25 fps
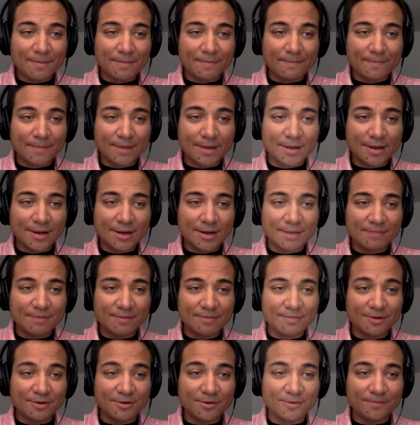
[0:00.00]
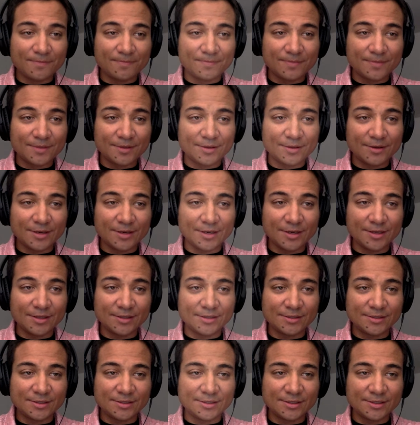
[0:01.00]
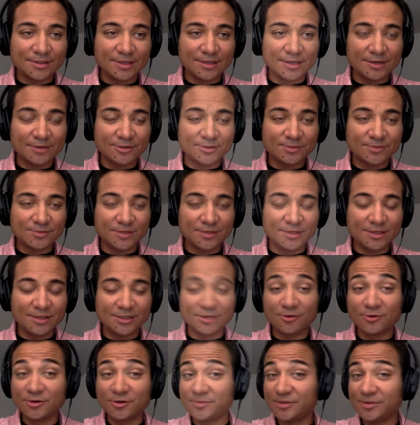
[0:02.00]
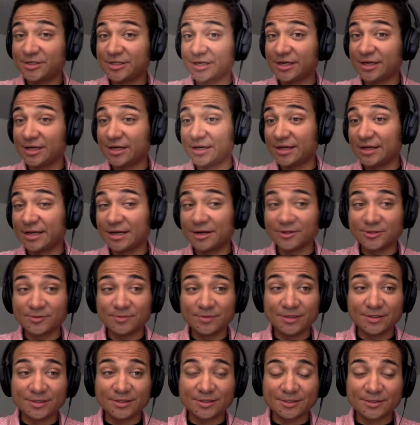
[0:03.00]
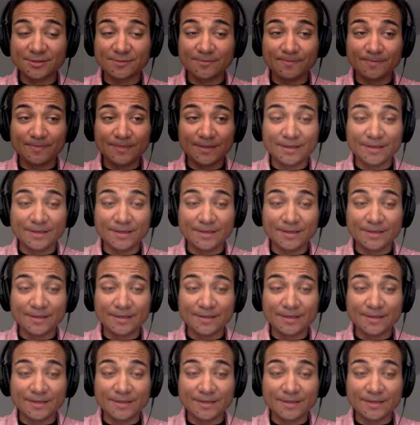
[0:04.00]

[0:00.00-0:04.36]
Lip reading: Oh, okay, let's see, announcements. Always be checking announcements.